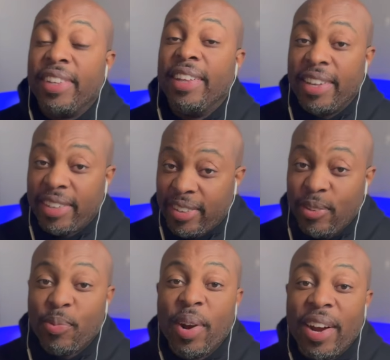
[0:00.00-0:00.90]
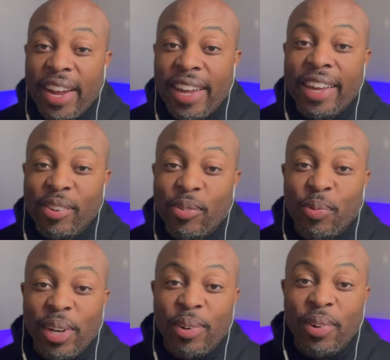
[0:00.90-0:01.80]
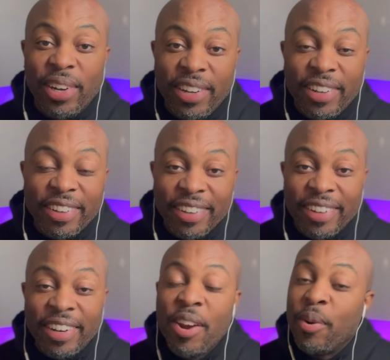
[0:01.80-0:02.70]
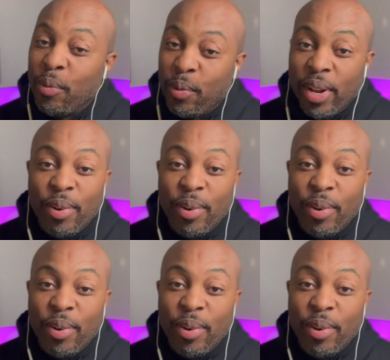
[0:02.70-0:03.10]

This is where it gets really, really good, really,